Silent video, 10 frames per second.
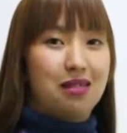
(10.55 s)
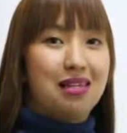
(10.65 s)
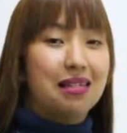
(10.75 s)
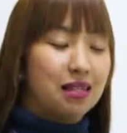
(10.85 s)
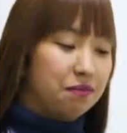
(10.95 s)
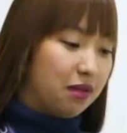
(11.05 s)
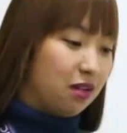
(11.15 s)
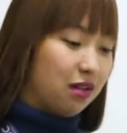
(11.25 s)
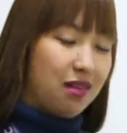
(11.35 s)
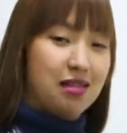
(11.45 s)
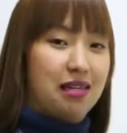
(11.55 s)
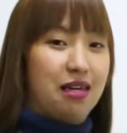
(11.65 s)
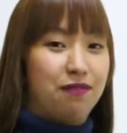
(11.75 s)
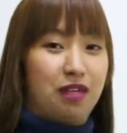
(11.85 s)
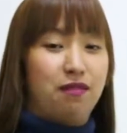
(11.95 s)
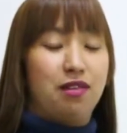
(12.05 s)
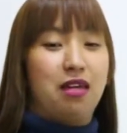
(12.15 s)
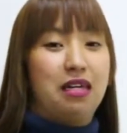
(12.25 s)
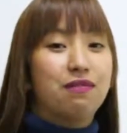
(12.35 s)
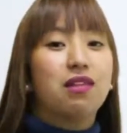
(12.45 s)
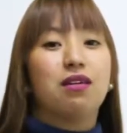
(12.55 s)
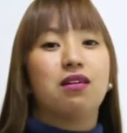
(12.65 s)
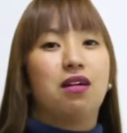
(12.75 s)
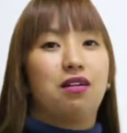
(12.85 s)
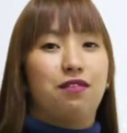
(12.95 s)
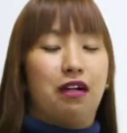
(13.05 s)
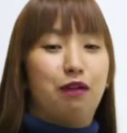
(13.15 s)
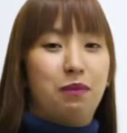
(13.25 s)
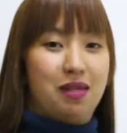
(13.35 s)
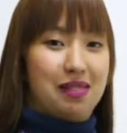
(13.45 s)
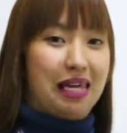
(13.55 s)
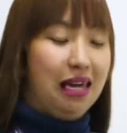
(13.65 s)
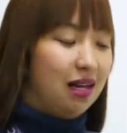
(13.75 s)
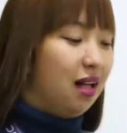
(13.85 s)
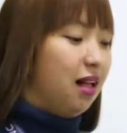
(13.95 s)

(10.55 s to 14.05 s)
sending me this gift, even though you're very busy.